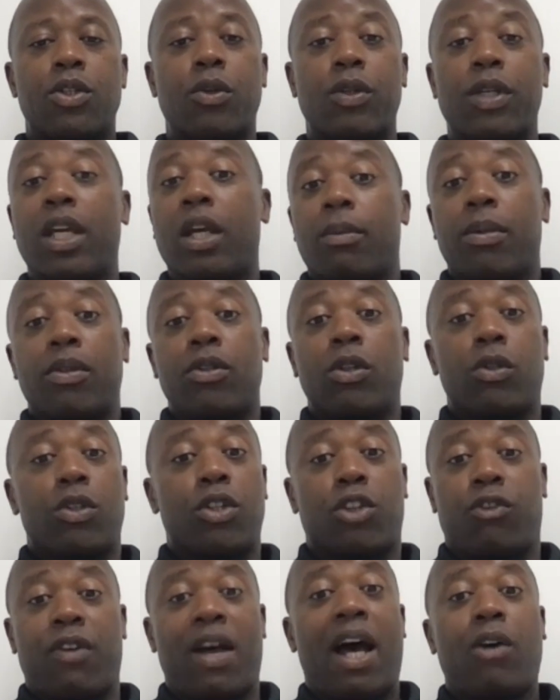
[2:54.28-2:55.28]
yeah, but
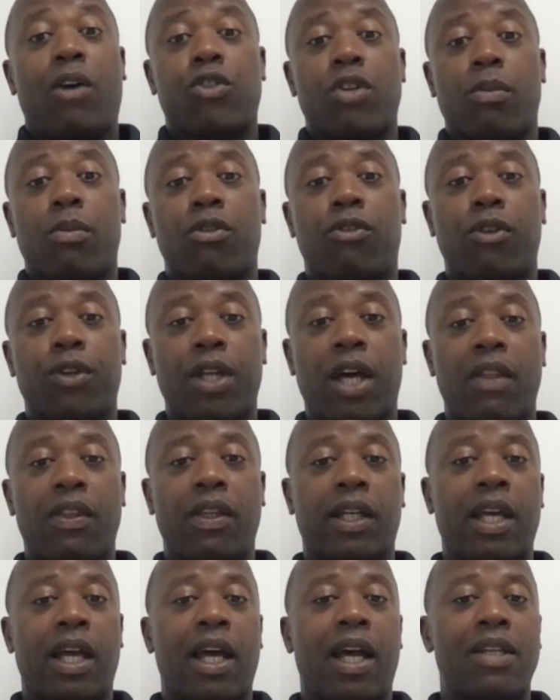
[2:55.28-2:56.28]
just foul trouble for the other
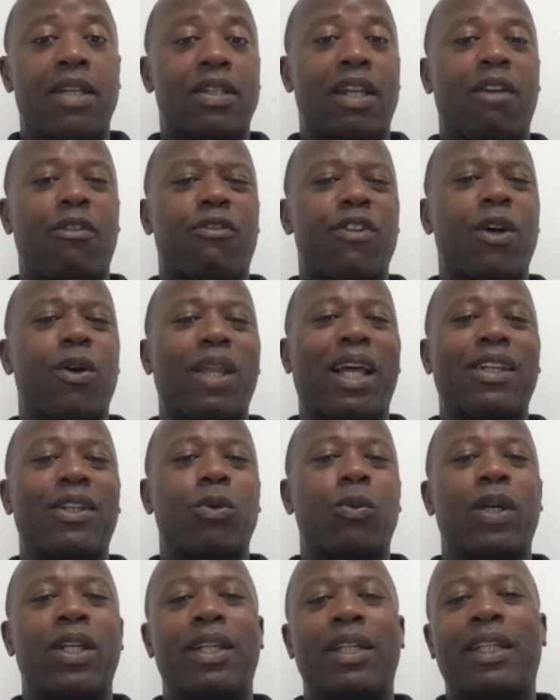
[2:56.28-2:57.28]
guys. And I felt like the
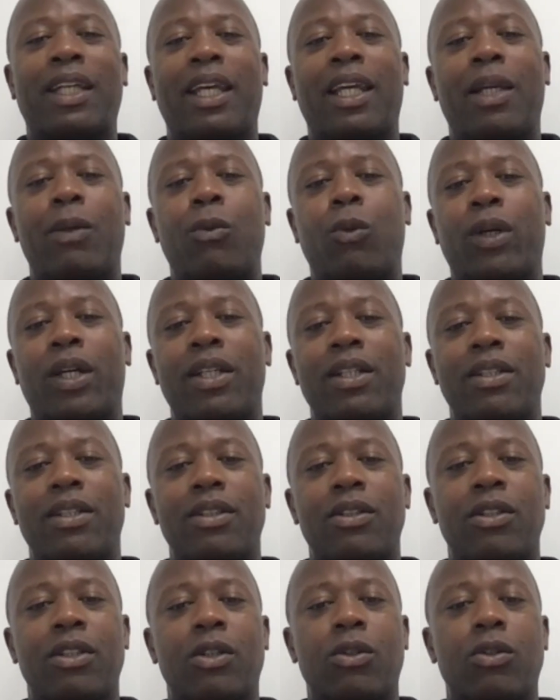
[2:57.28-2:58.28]
way the game went,
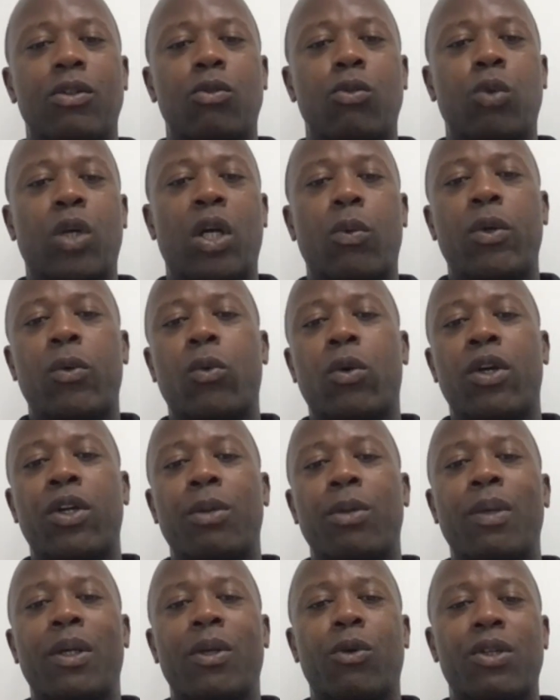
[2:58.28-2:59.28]
where we were in
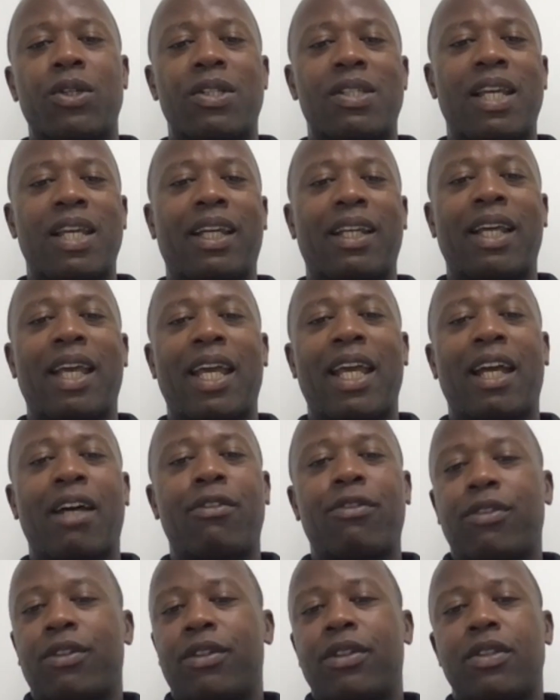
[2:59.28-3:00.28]
the middle of the second
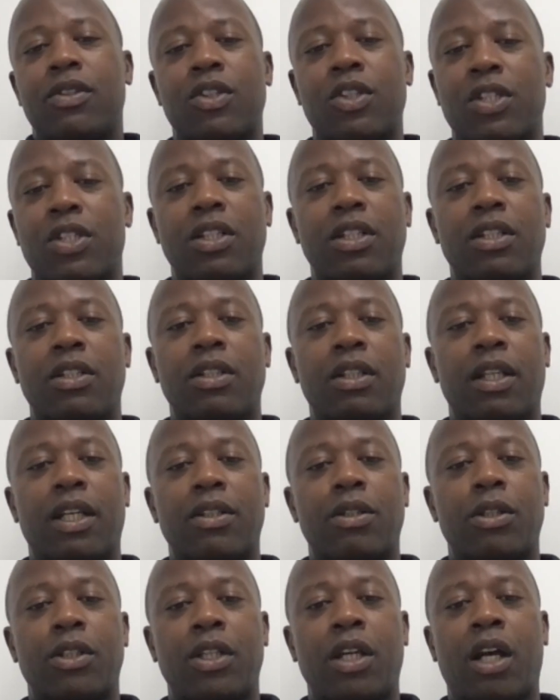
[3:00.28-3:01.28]
half, just needed to
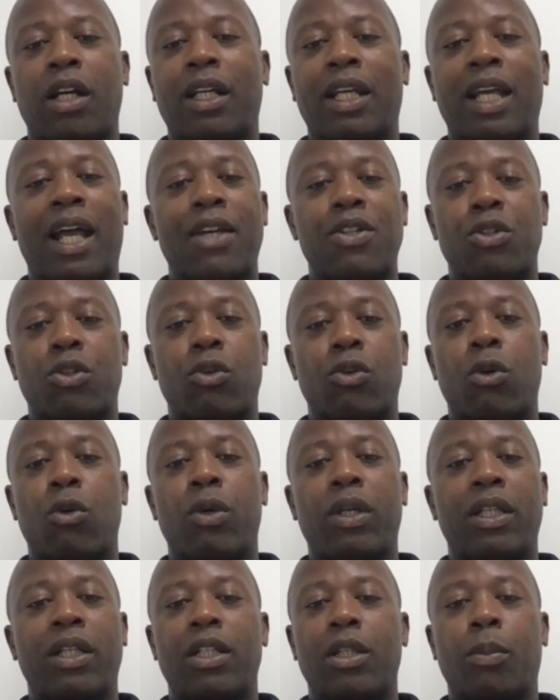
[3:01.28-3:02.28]
let the young guys grow
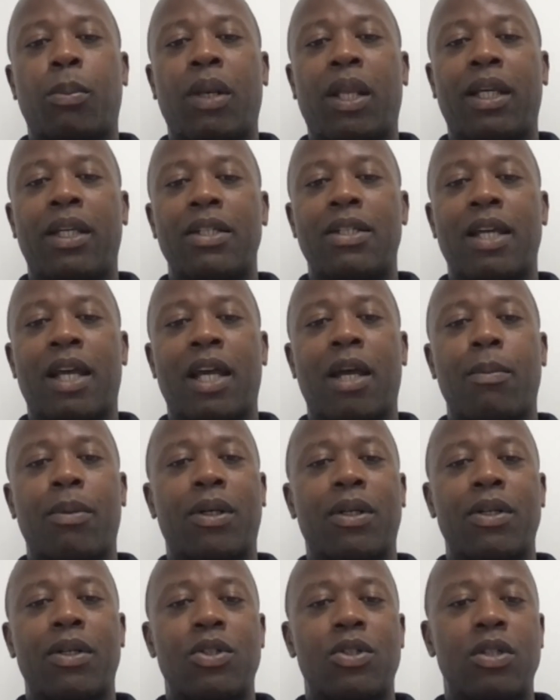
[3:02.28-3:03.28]
and get the playing time
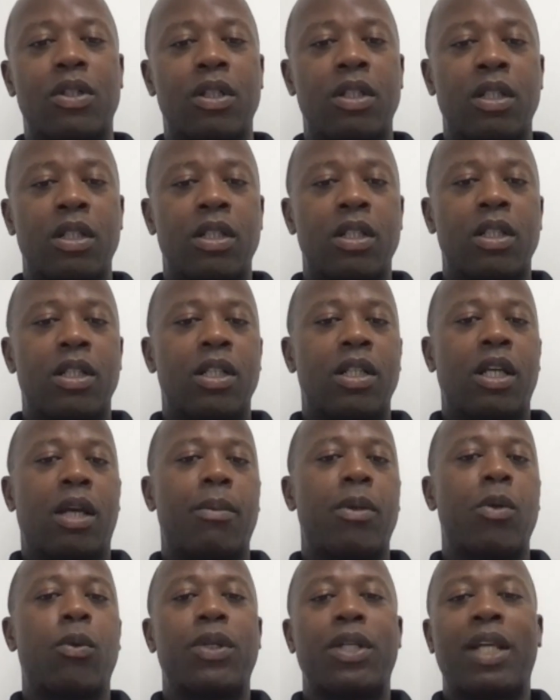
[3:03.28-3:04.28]
because I mean we